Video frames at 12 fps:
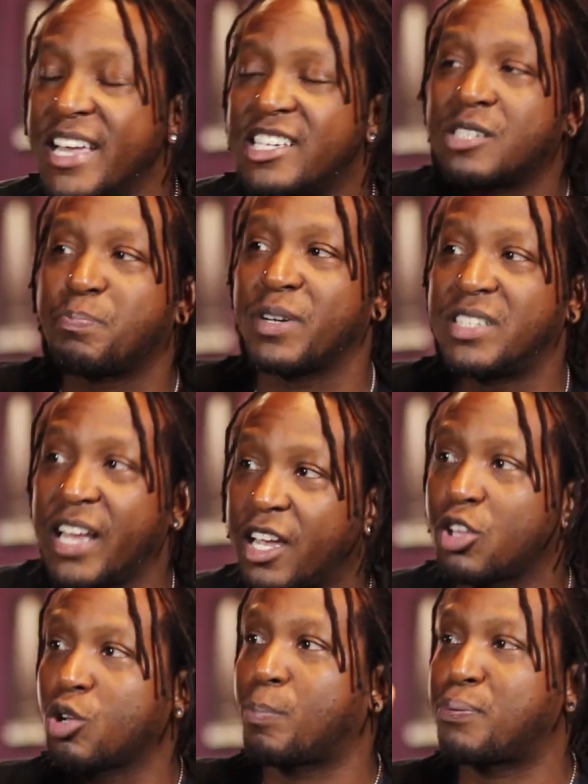This
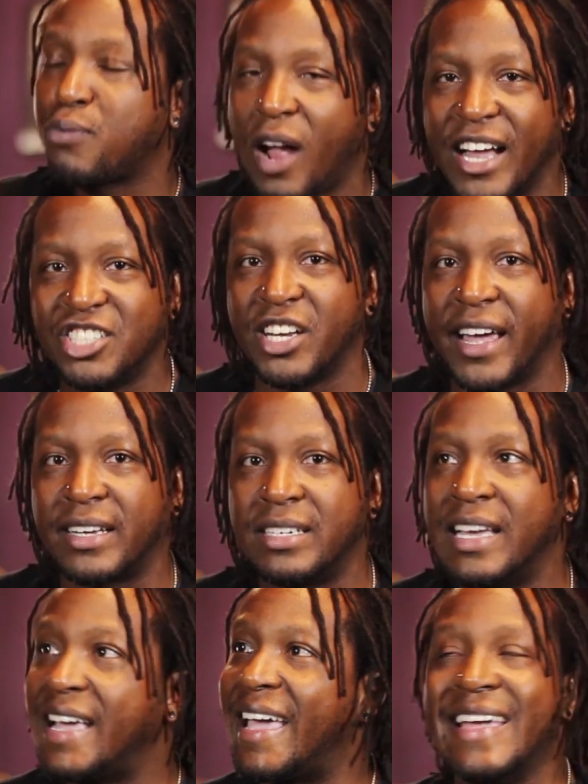particular
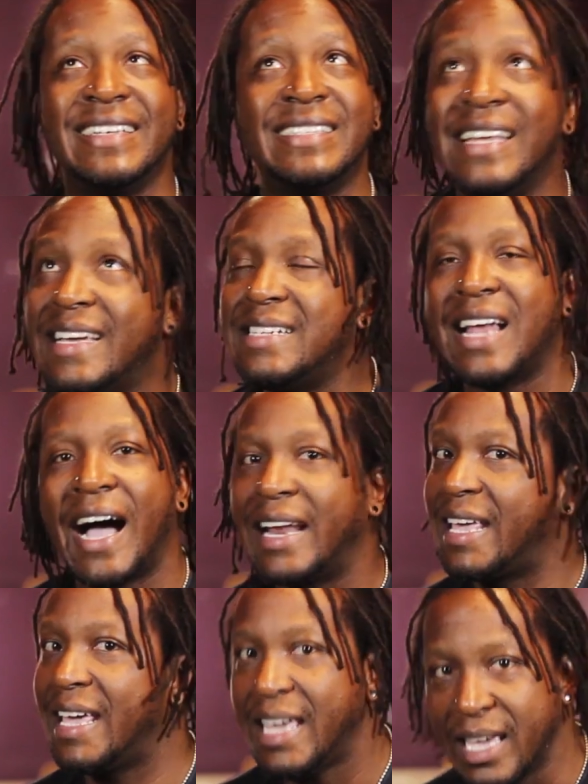project, it did
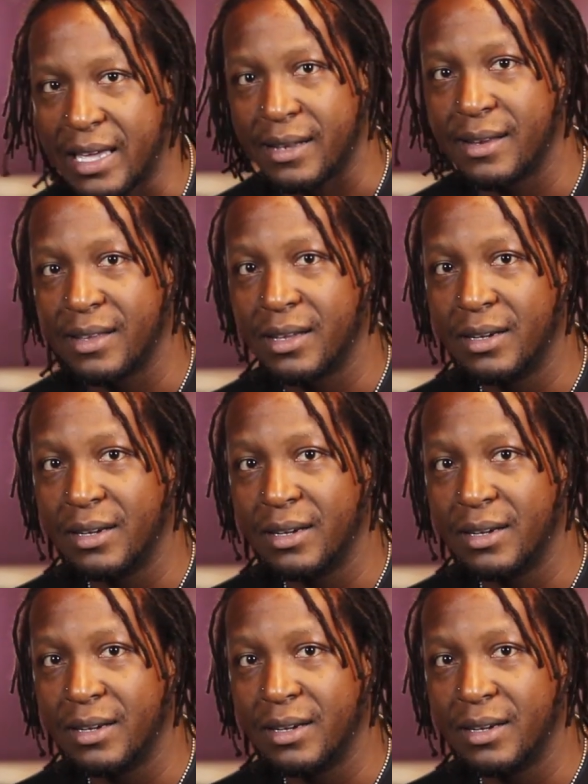not hit.